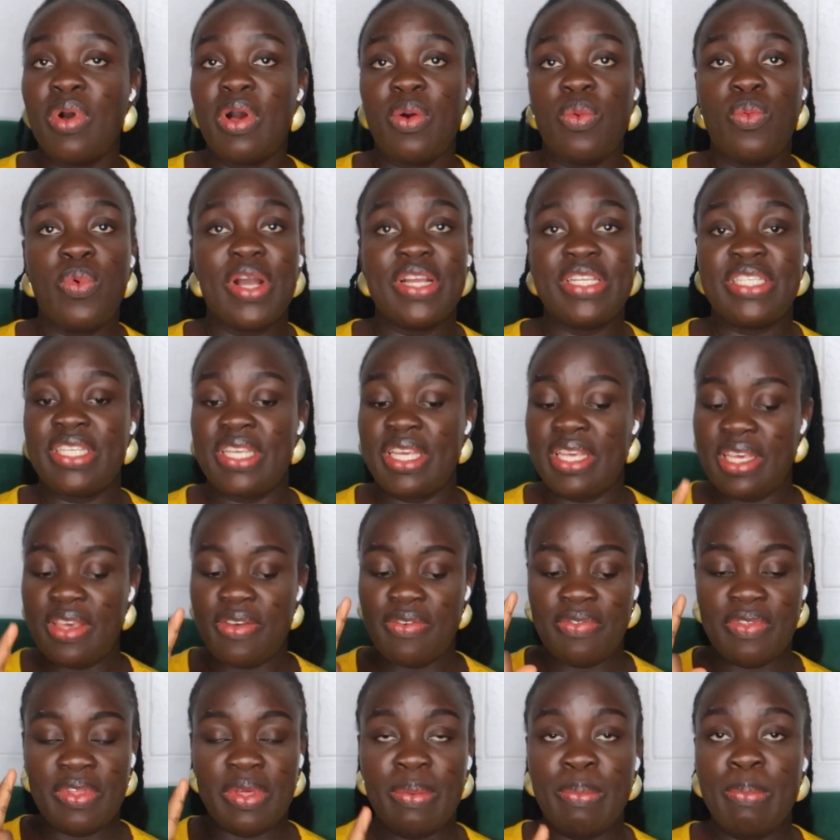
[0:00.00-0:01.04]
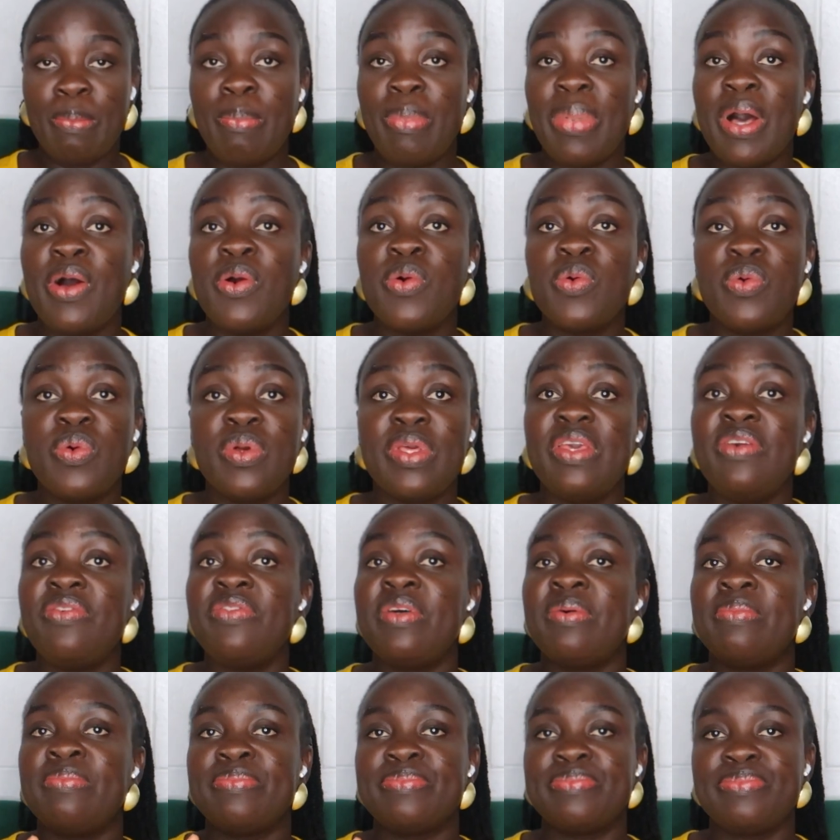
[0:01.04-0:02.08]
wache, give them banku, give
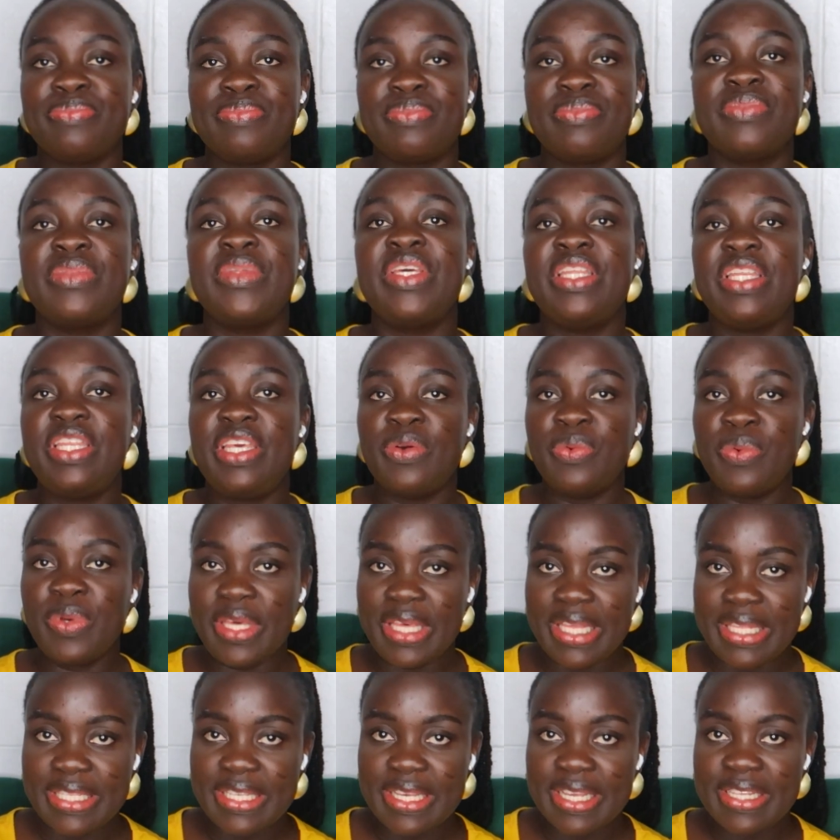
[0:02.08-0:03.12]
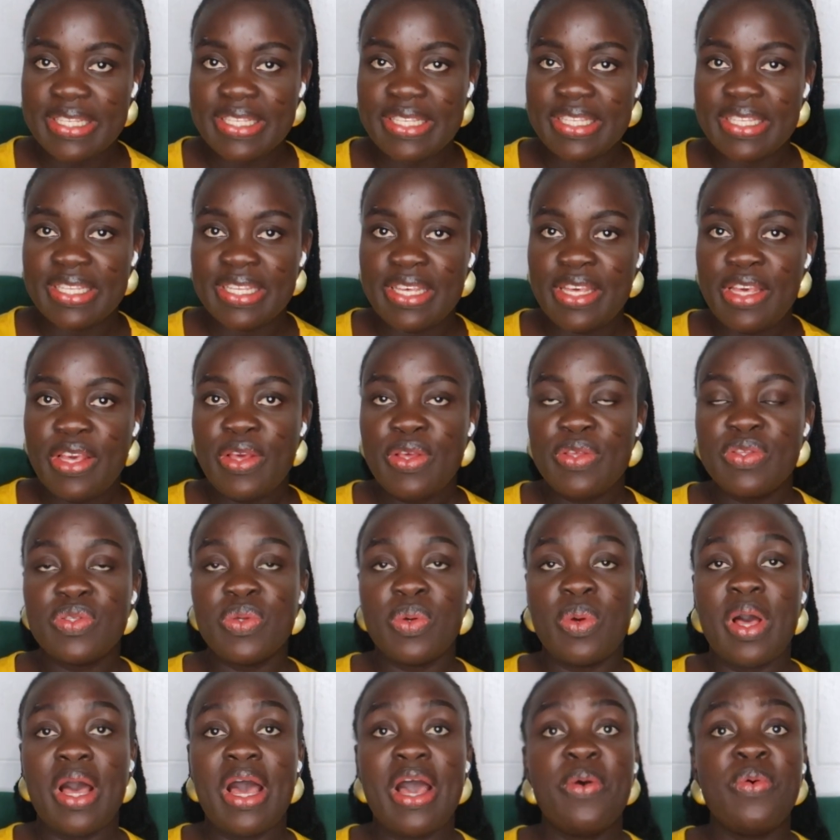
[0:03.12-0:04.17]
them, they will eat it.
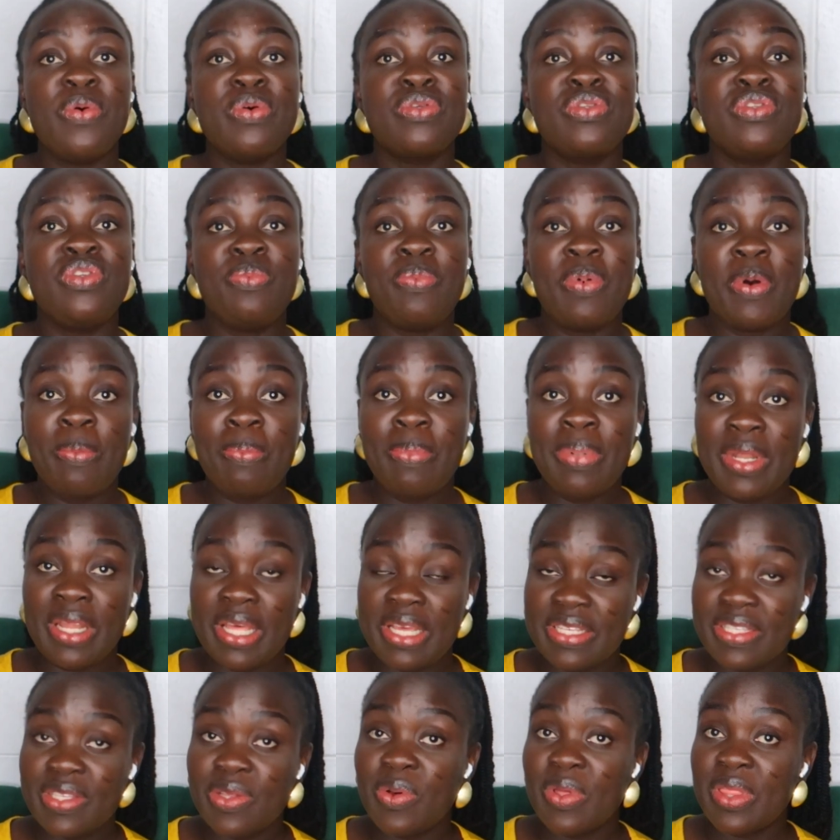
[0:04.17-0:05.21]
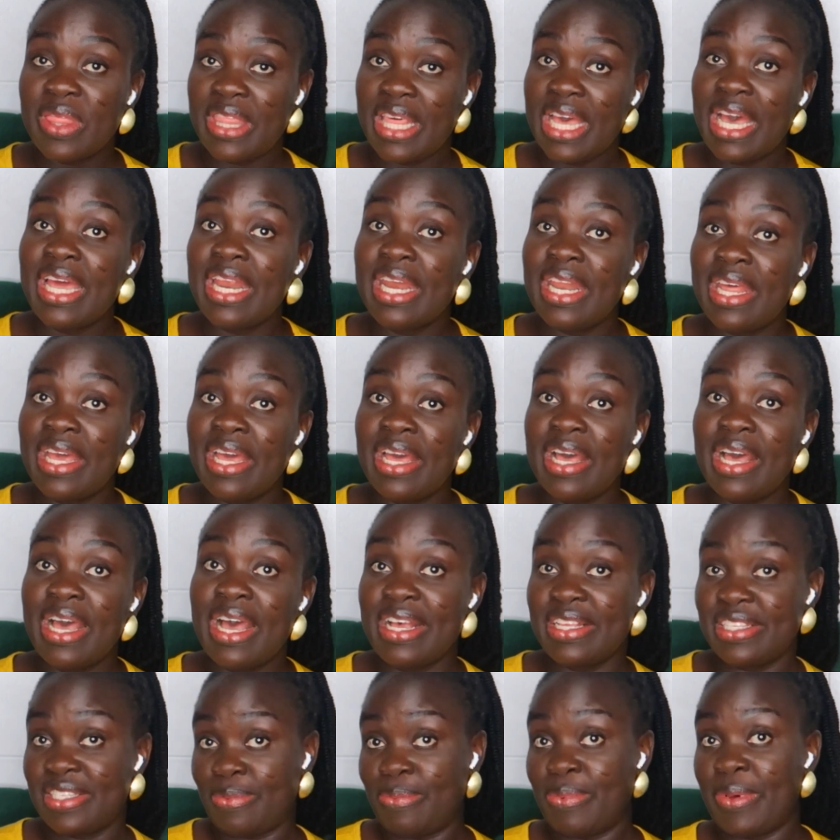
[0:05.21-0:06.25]
So I was super blessed on that
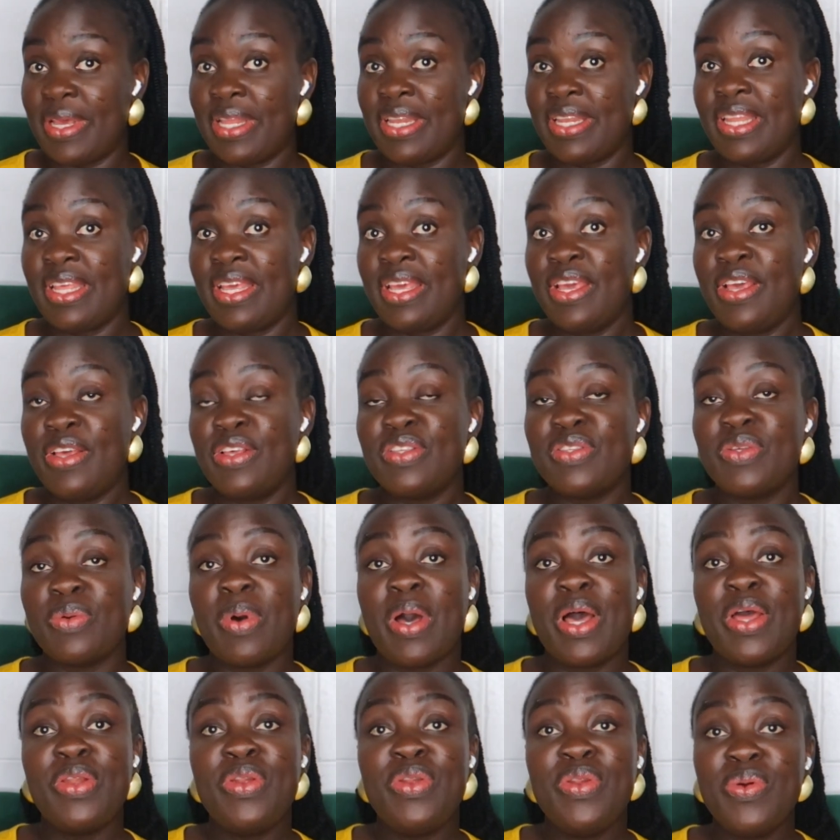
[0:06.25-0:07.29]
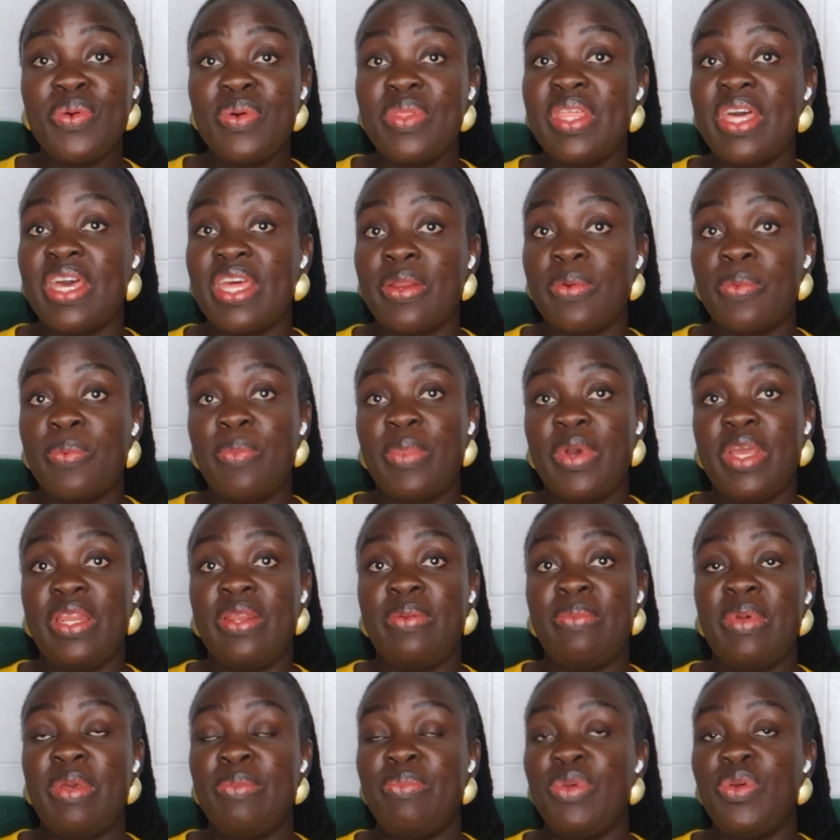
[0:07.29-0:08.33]
aspect. So I knew that
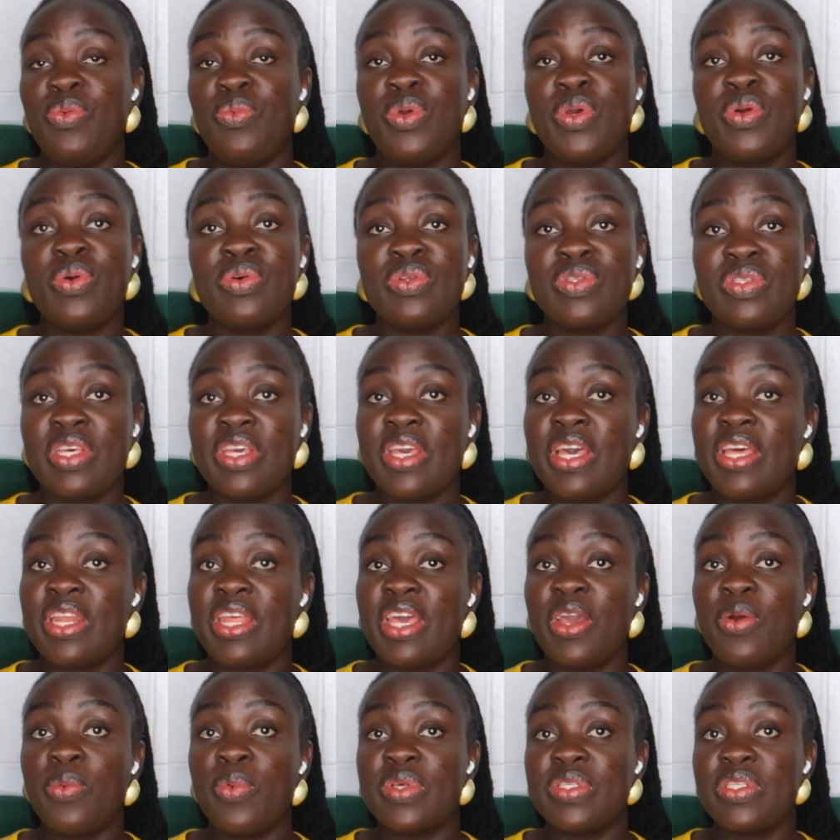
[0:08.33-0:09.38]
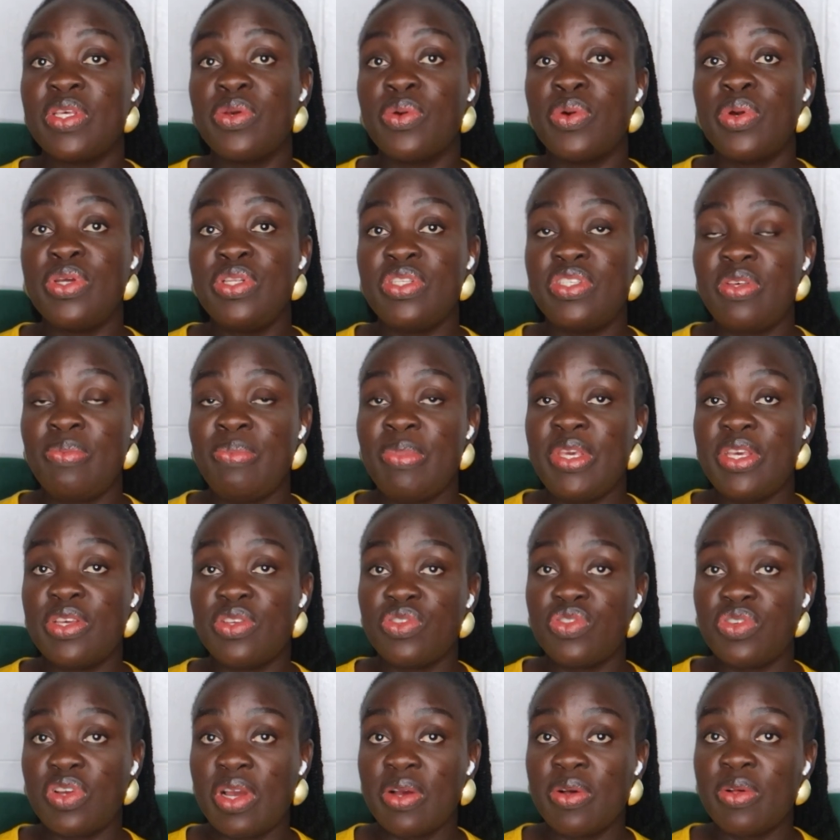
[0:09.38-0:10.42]
when maybe we go to Ghana, it wasn't going to be a
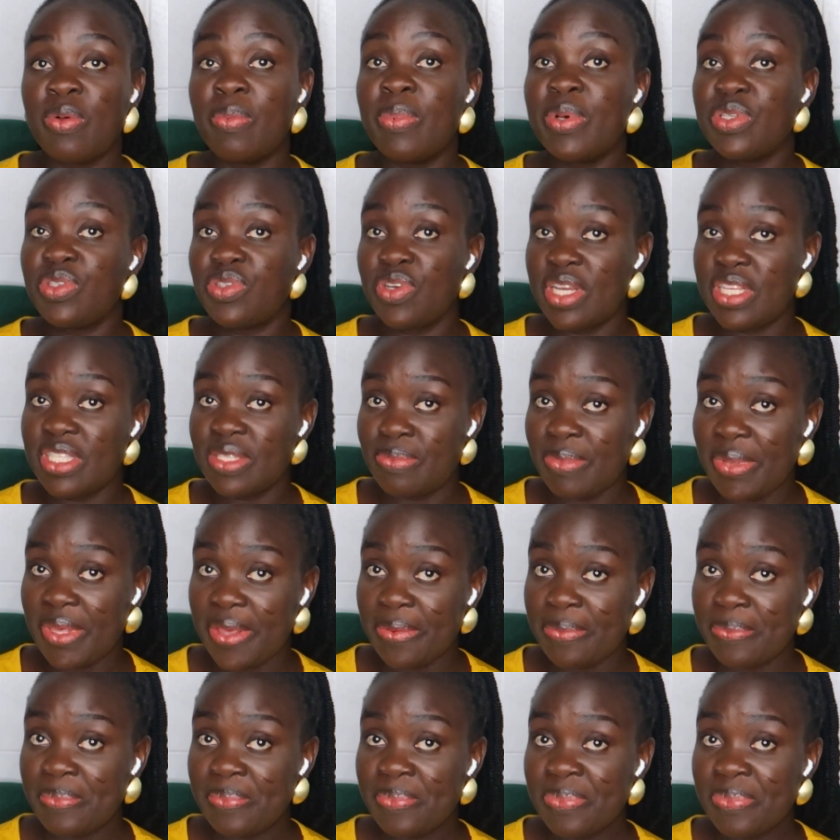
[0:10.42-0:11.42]
struggle. But trust me,